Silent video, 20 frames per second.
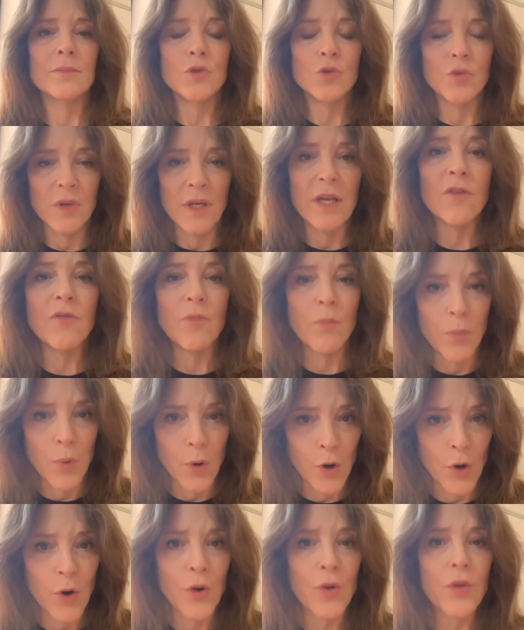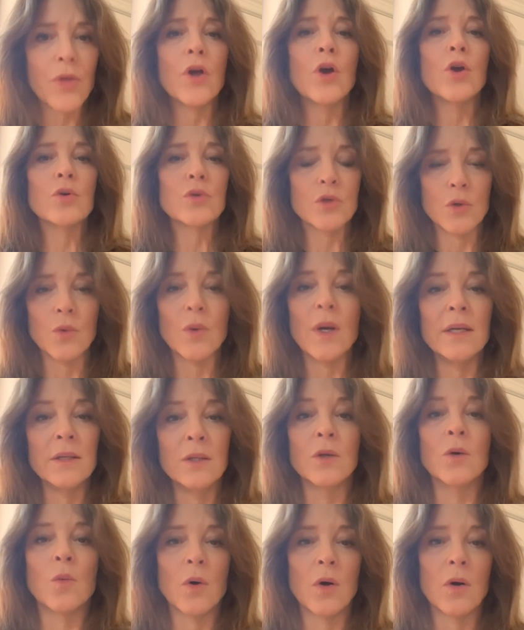to give birth to a
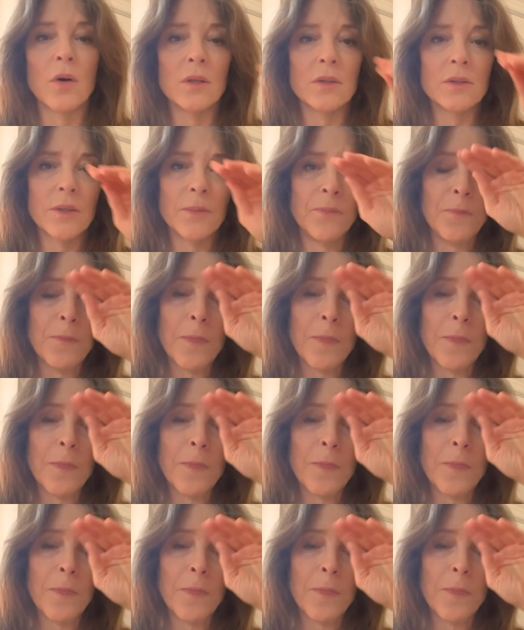new world,